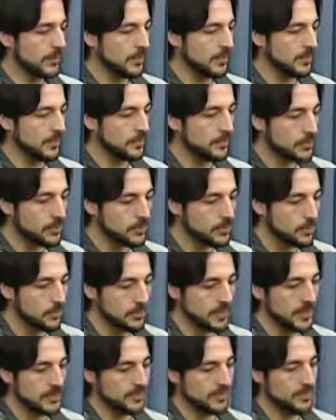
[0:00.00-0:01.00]

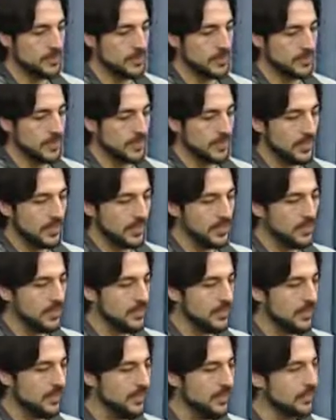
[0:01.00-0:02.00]
humans
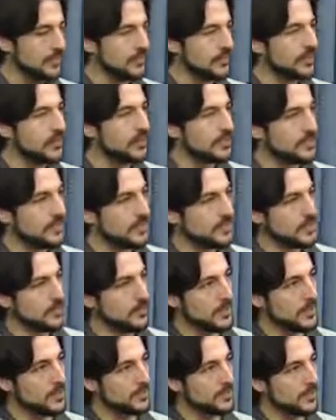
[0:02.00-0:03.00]
in his
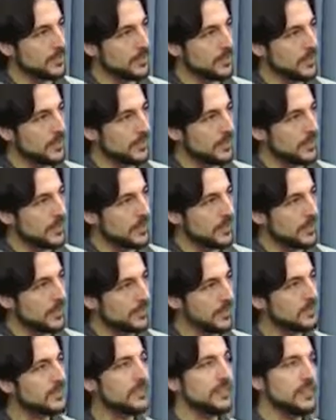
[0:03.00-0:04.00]
image,
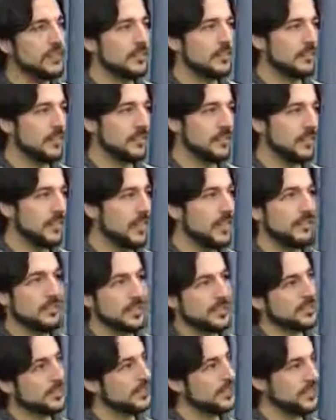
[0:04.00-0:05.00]
and
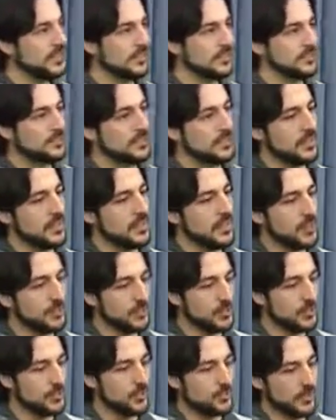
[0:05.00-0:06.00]
ever since
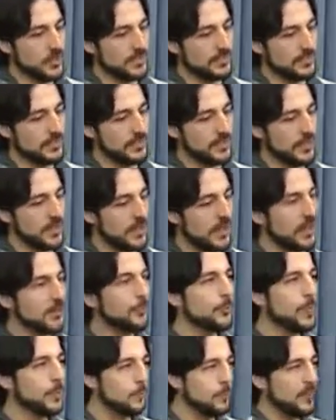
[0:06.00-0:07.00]
humans are
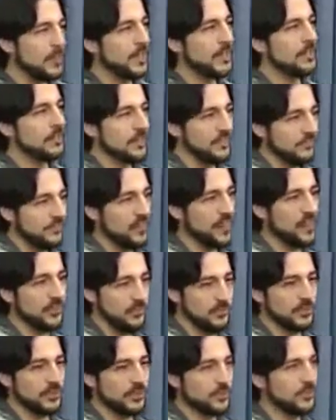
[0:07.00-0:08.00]
repaying the
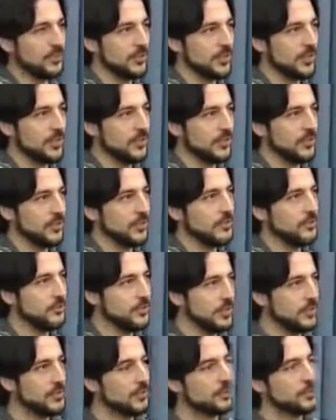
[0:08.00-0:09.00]
favor to God,
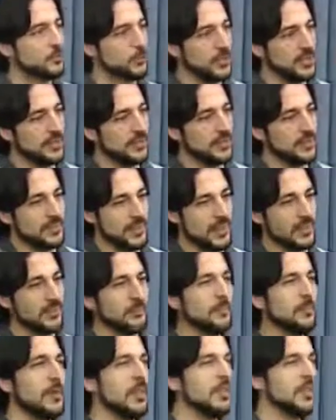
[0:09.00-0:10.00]
because we
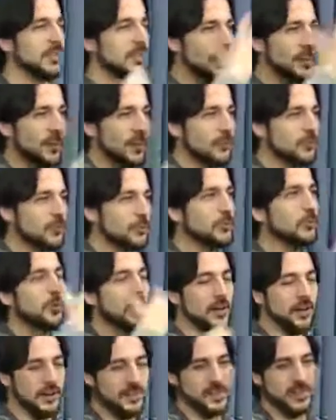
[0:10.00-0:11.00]
then make God to
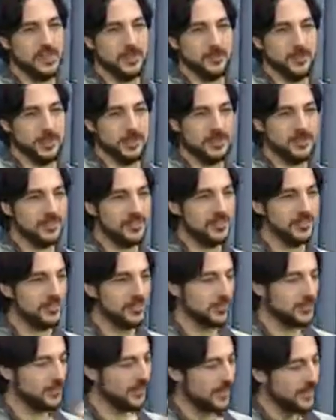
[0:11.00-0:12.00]
our image.
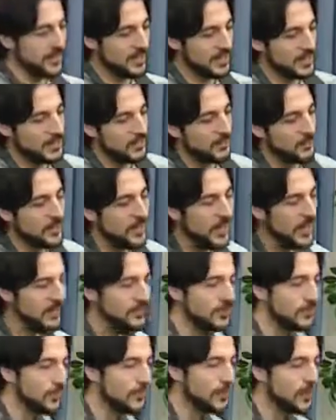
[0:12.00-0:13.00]
So we
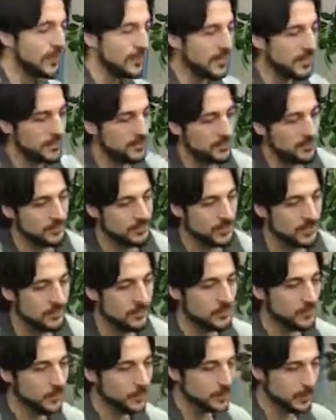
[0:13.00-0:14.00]
have to be careful
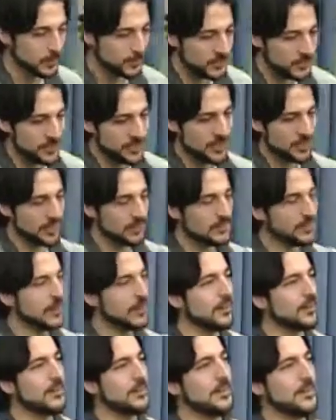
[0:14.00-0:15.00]
not to project
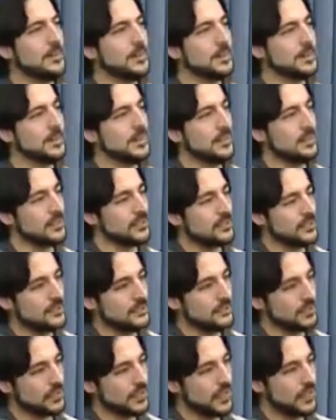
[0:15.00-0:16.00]
our
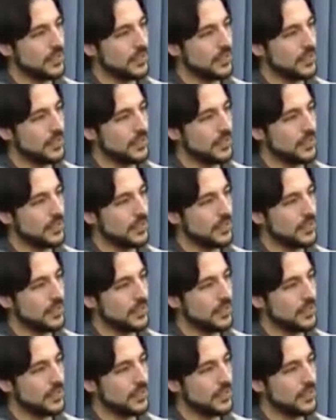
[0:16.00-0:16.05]
limitations